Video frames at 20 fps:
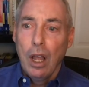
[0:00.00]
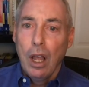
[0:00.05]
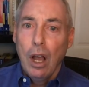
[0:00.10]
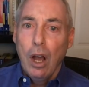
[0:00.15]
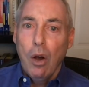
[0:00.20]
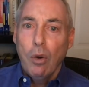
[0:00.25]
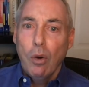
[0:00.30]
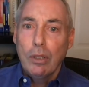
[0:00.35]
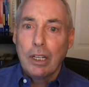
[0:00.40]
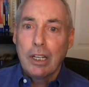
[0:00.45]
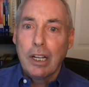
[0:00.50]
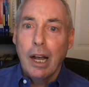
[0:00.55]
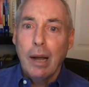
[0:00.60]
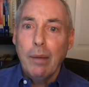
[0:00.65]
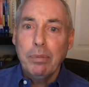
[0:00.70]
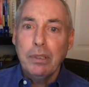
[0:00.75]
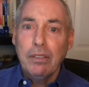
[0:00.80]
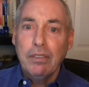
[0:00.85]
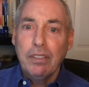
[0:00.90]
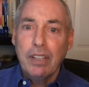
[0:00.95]
Well, a
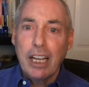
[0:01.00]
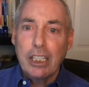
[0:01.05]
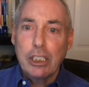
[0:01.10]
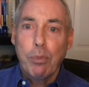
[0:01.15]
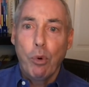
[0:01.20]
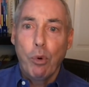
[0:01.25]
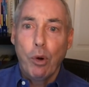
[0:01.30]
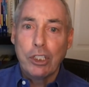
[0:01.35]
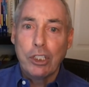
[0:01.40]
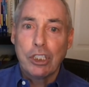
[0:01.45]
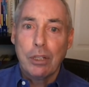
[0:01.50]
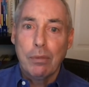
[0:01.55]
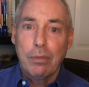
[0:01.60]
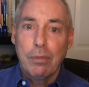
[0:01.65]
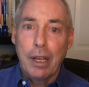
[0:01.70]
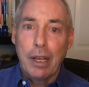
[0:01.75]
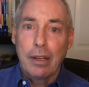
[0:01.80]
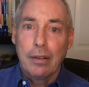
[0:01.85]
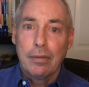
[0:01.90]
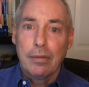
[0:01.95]
couple of last points to
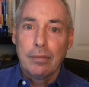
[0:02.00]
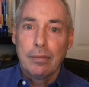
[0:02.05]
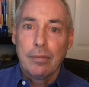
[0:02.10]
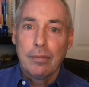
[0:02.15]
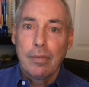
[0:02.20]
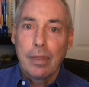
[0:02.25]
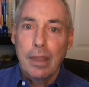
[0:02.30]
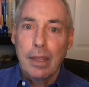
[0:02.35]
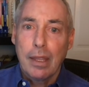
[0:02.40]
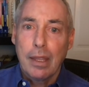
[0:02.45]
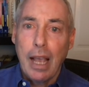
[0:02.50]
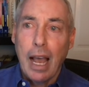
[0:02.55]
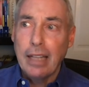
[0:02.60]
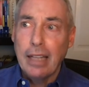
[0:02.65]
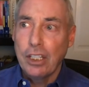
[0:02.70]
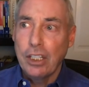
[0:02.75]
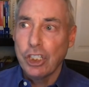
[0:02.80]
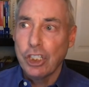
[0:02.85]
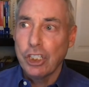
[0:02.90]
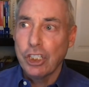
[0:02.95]
make
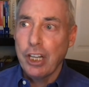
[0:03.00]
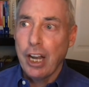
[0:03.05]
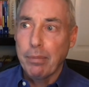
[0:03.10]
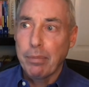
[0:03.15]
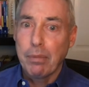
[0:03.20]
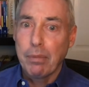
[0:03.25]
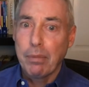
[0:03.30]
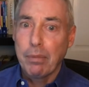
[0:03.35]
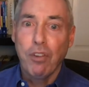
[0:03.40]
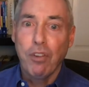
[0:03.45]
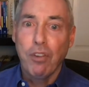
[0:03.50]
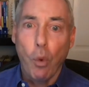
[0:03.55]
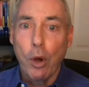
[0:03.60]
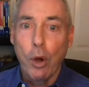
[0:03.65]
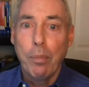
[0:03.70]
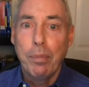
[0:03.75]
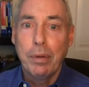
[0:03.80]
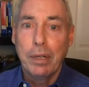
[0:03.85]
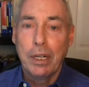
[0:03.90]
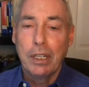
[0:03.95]
on this topic before we
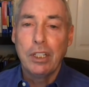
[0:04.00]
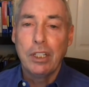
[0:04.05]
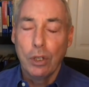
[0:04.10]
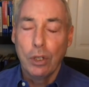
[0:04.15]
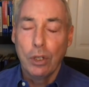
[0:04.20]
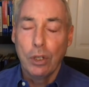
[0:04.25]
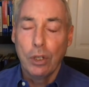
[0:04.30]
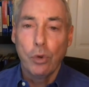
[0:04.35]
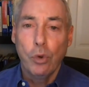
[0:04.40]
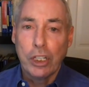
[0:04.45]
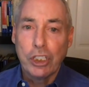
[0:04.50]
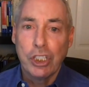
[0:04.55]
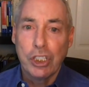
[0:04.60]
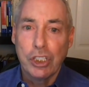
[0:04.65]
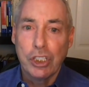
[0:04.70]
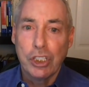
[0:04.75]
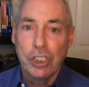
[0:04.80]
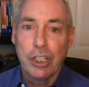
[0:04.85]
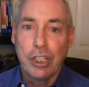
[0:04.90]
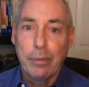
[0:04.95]
open it to your
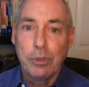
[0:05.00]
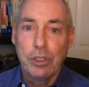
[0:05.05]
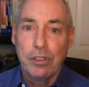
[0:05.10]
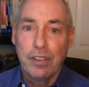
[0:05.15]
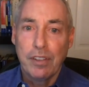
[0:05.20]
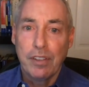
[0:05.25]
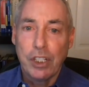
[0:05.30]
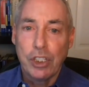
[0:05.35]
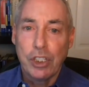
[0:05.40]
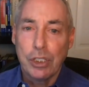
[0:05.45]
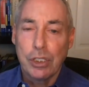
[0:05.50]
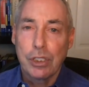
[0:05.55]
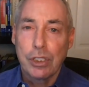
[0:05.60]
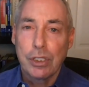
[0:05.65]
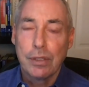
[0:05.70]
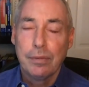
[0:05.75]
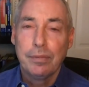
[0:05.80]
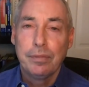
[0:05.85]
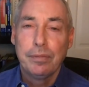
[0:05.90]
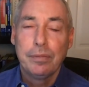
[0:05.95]
questions and
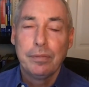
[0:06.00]
observations.